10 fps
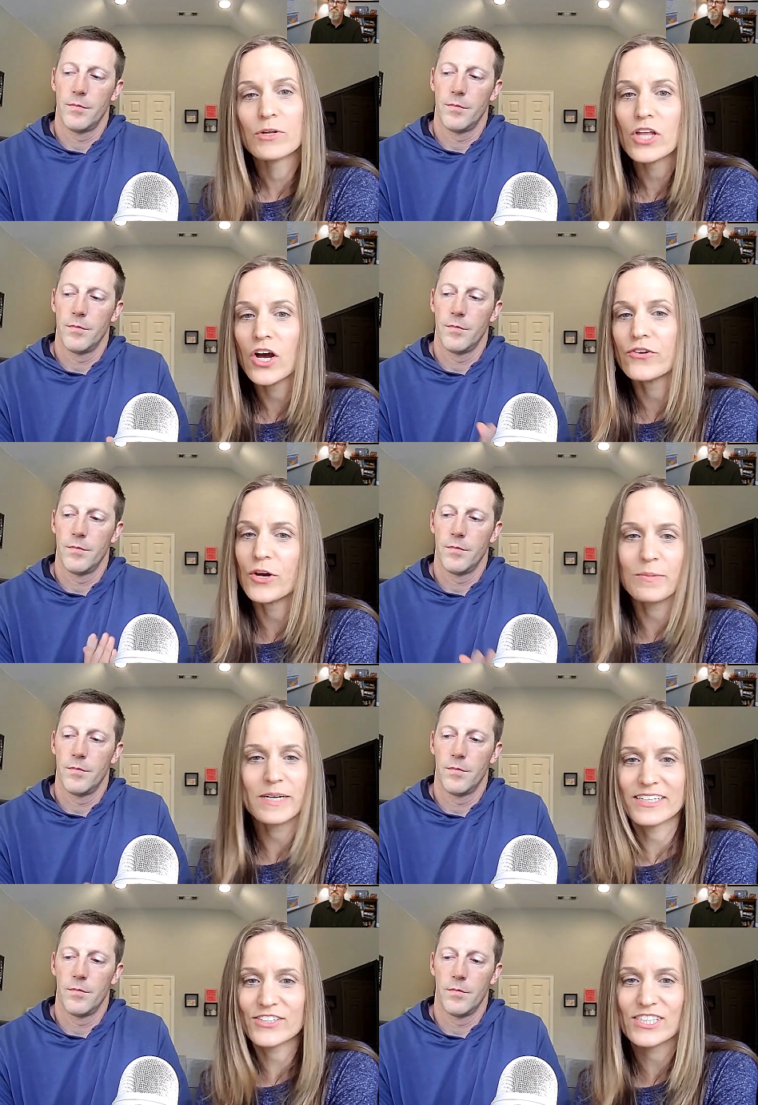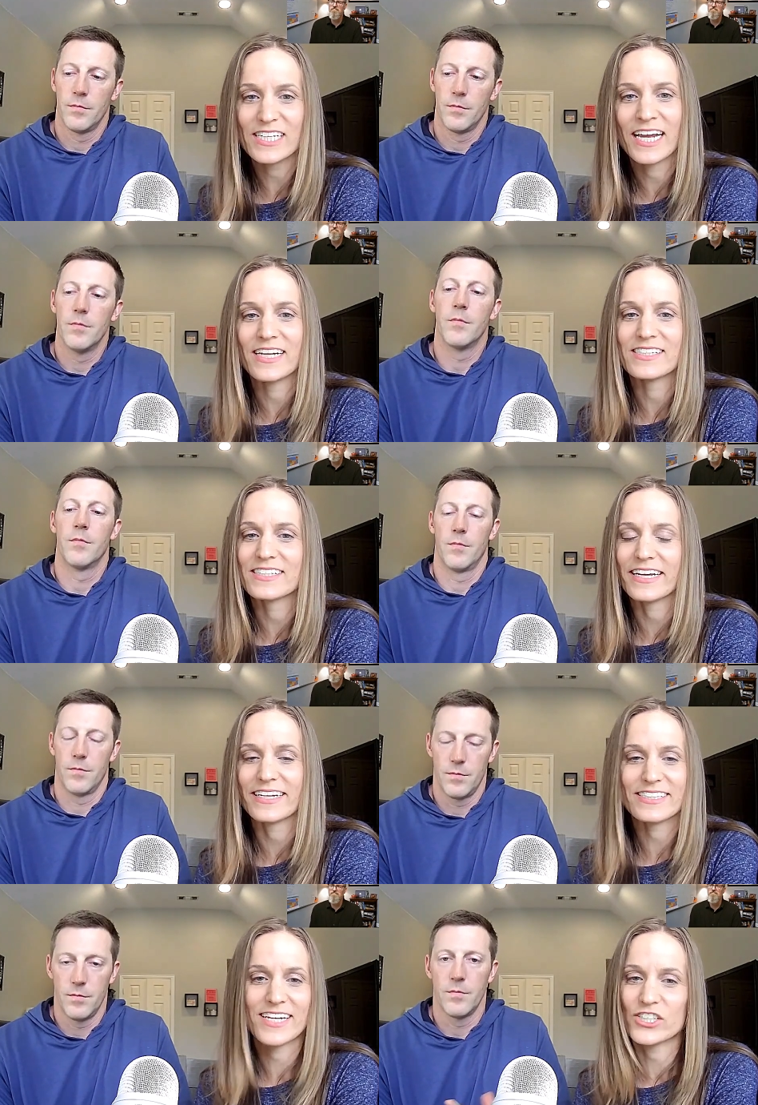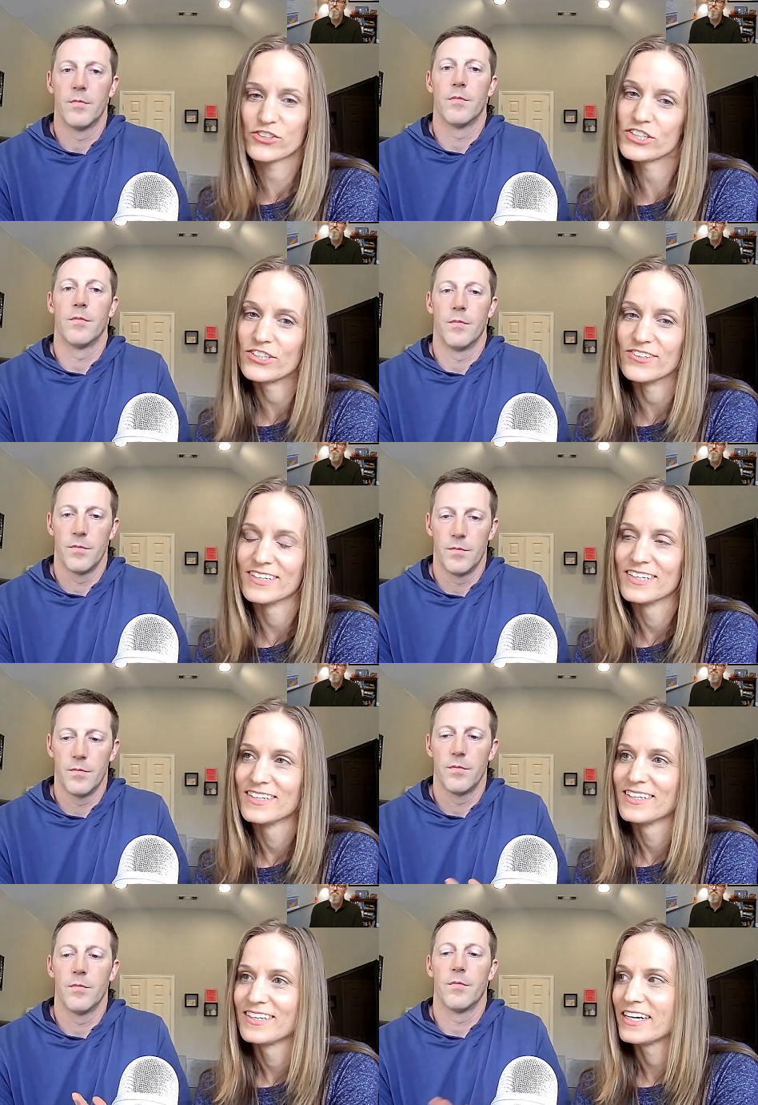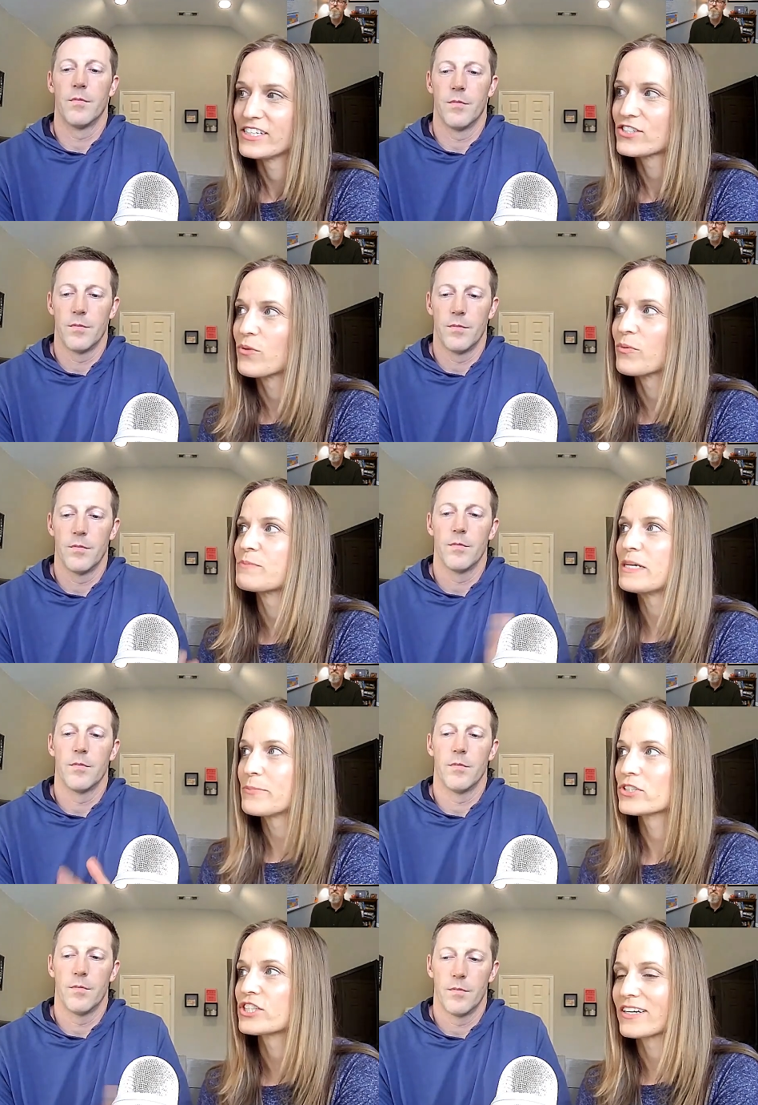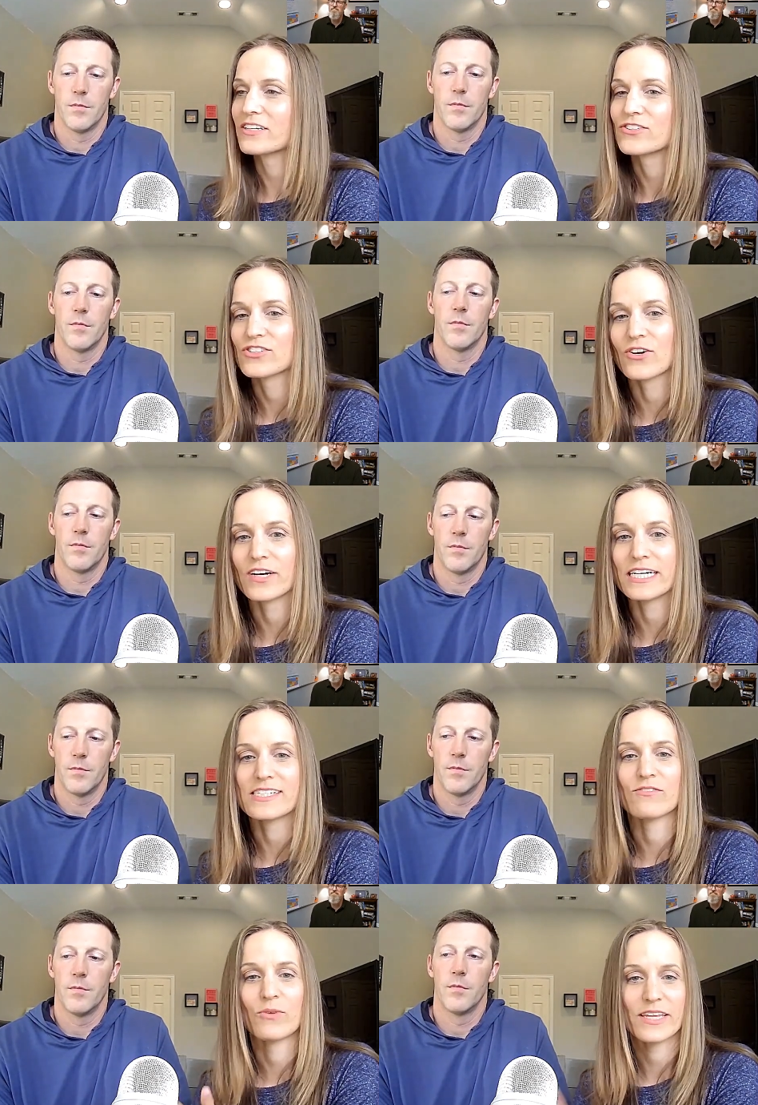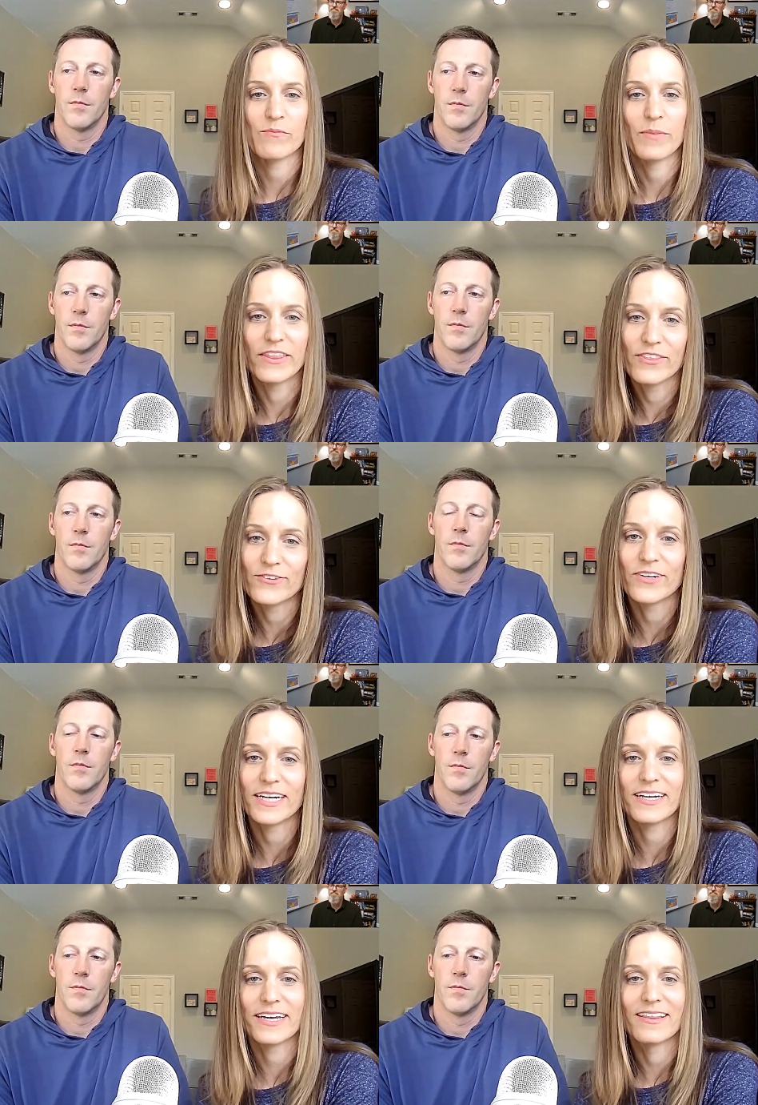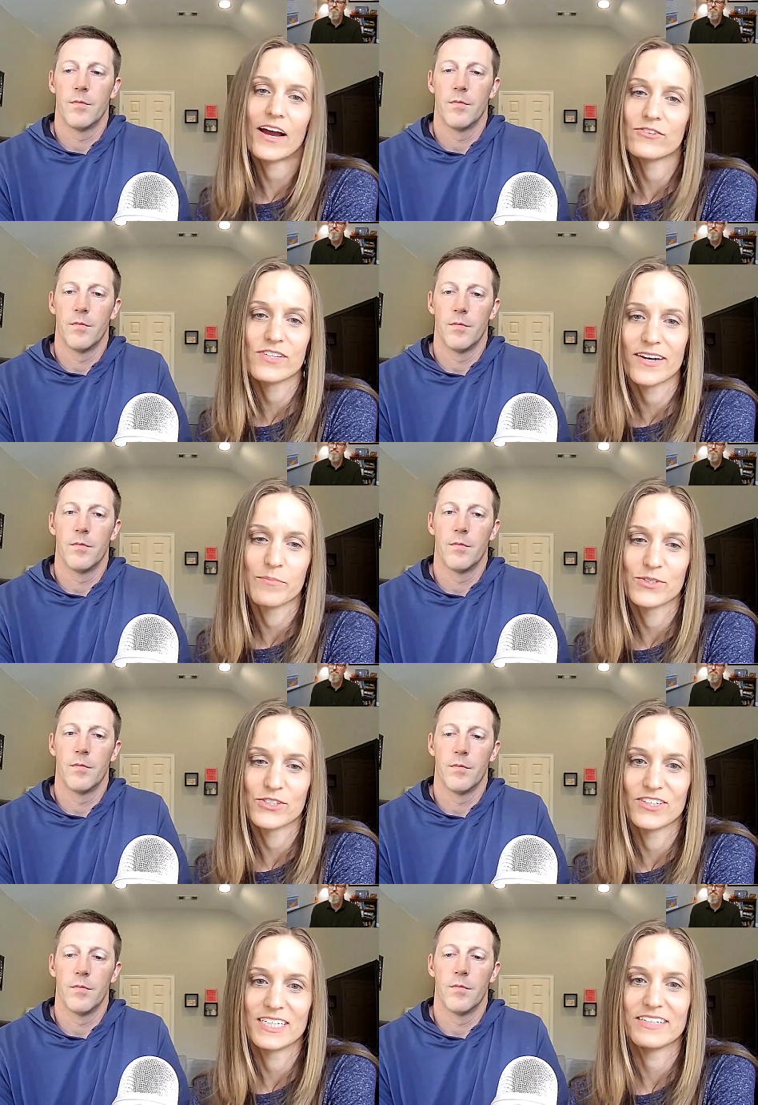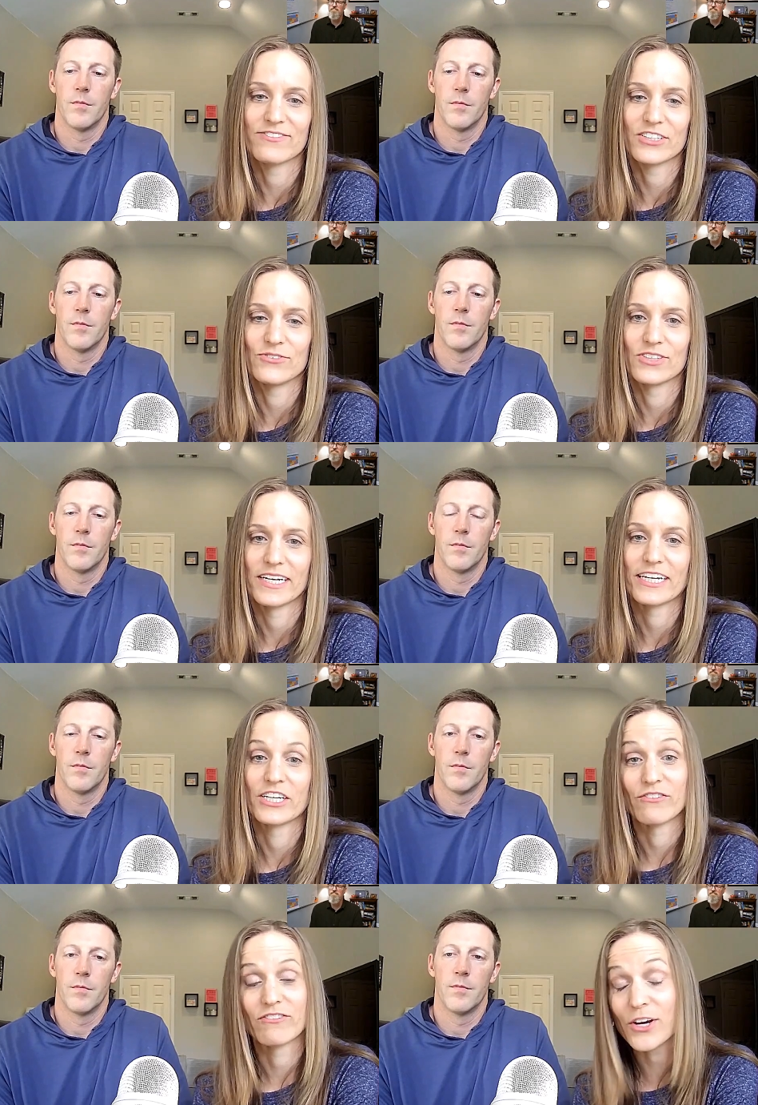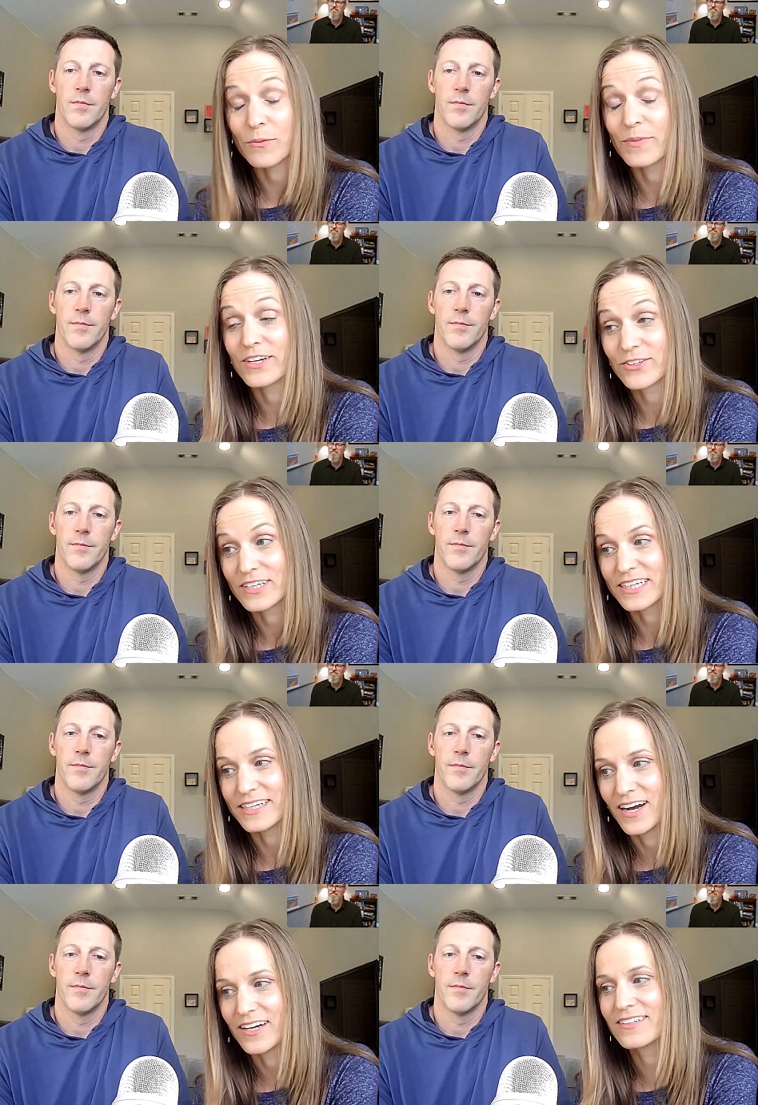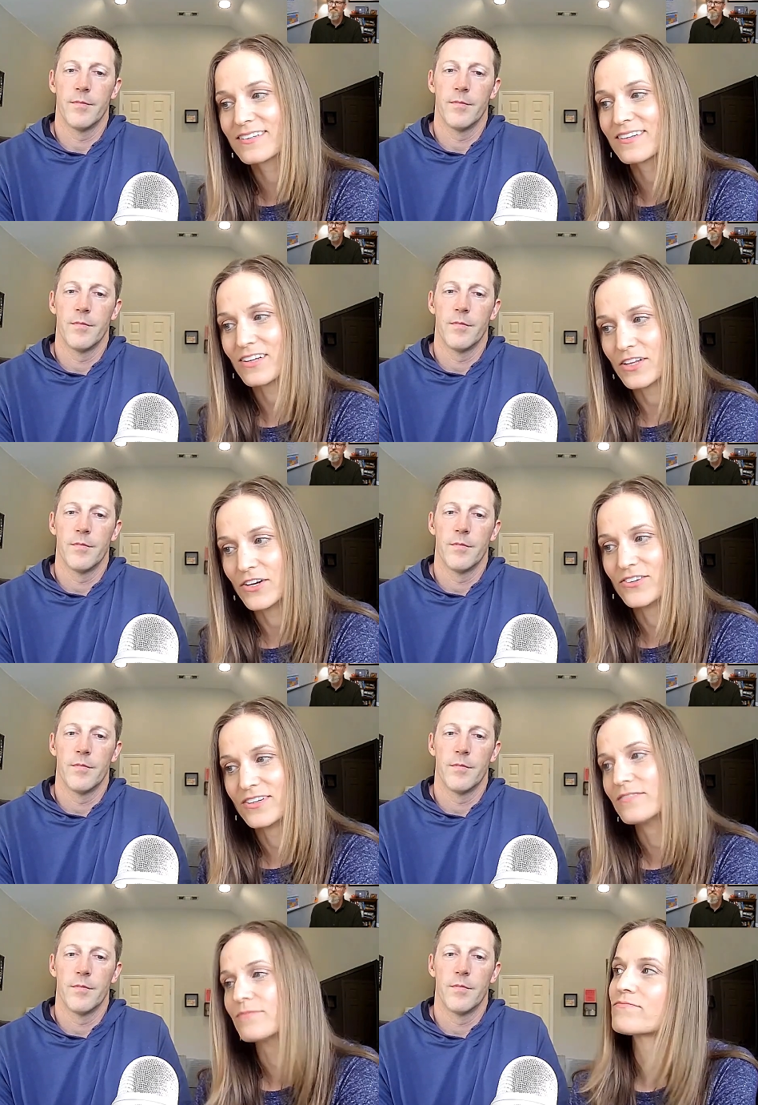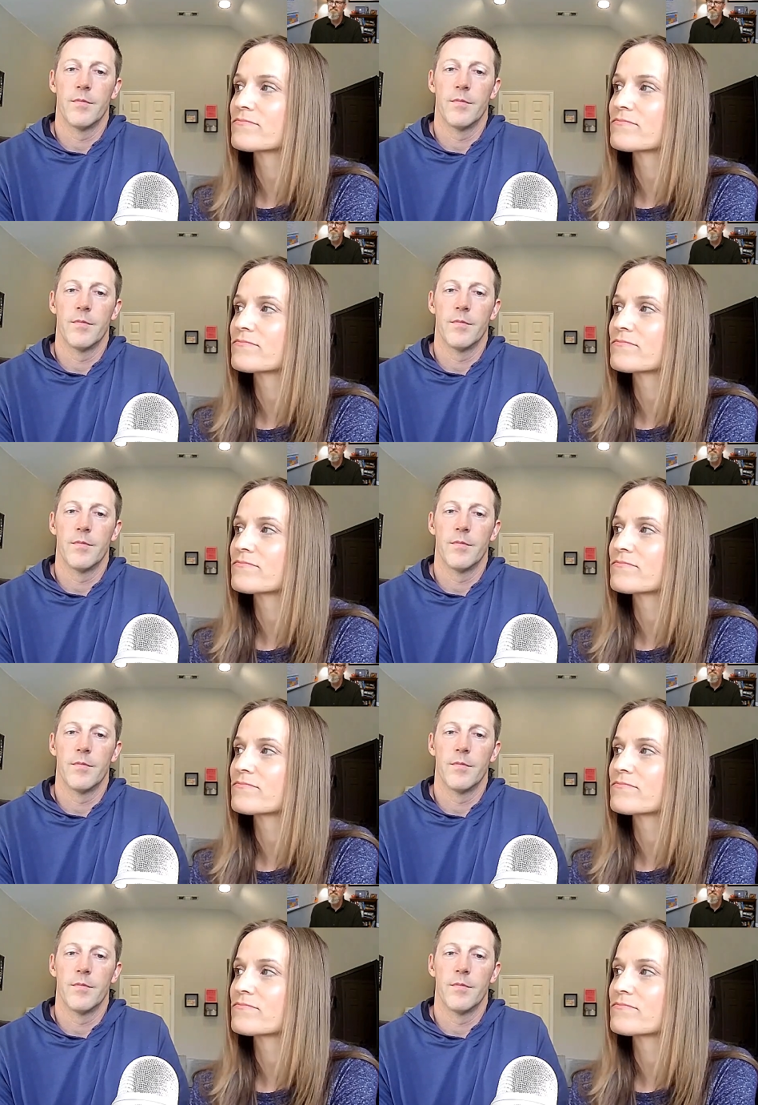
Speaker 1: I'm alone nobody understands like it's not true and so when people share their stories of what they've been through it it allows that opportunity for you to like confirm that you're really not alone